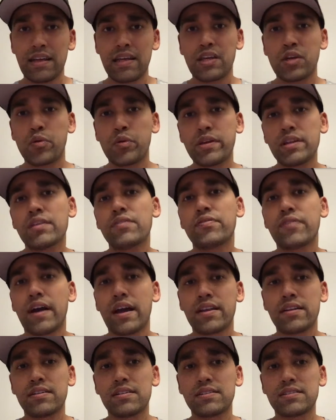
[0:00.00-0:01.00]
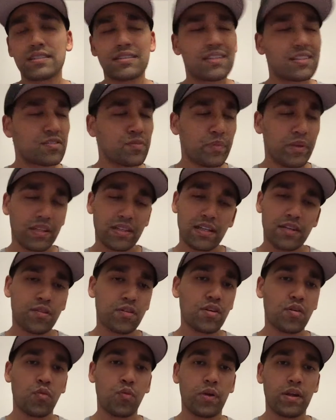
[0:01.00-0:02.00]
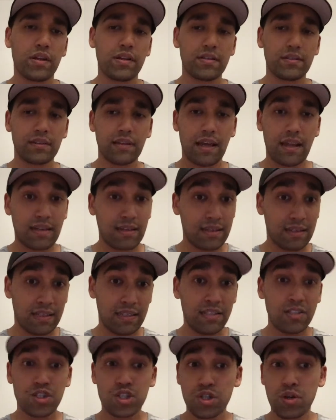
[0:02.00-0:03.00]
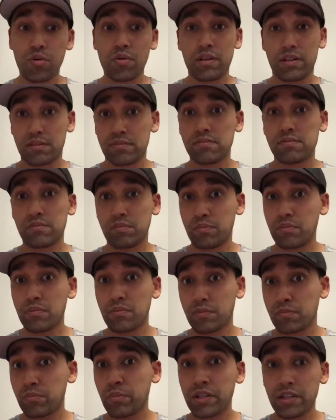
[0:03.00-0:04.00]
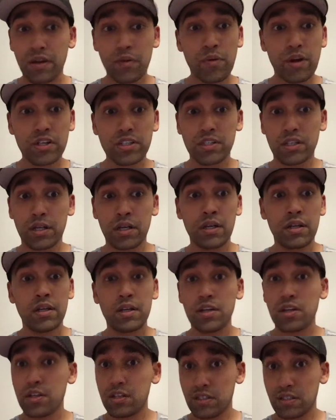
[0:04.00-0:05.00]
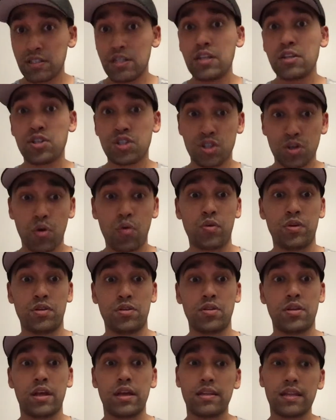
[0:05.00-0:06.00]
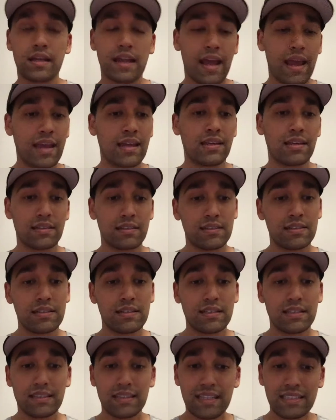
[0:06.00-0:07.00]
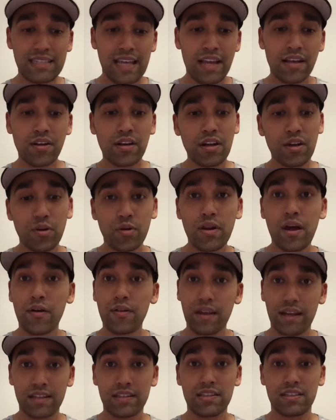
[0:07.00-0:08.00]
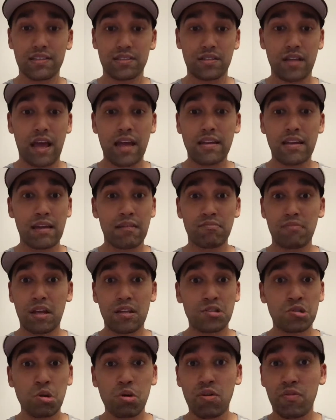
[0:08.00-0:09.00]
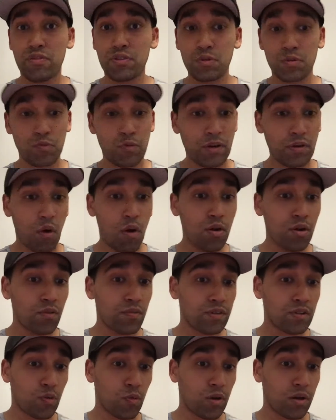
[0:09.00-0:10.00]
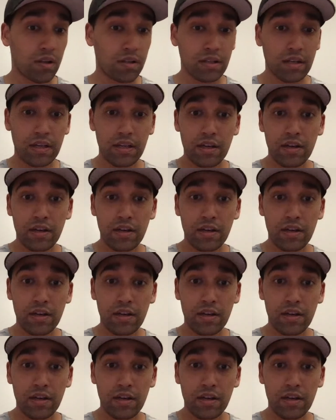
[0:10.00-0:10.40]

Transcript: You're in the finals. It doesn't mean that you're going to win. And he's shown it. Mother Russia did show it today that, hey, this ain't going to go down like this. And Djokovic went all over the world.